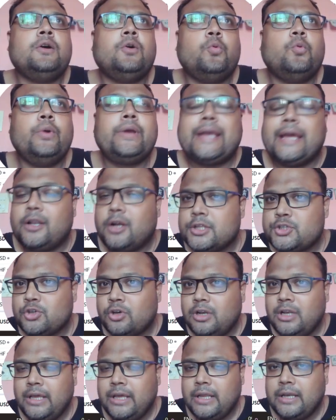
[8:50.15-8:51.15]
we cannot
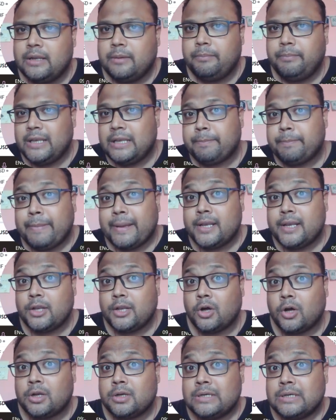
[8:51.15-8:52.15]
solely be
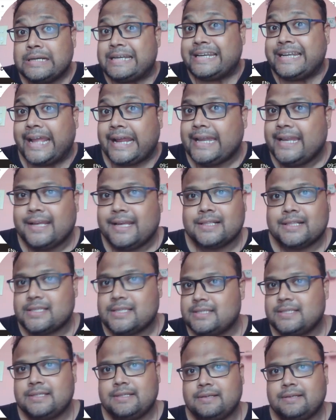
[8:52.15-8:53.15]
dependent on
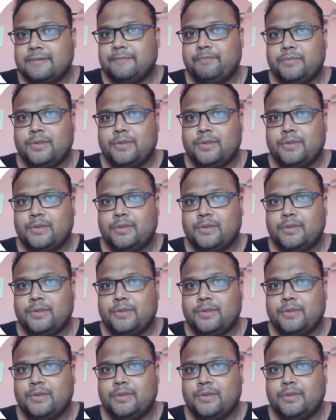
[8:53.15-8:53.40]
technicals.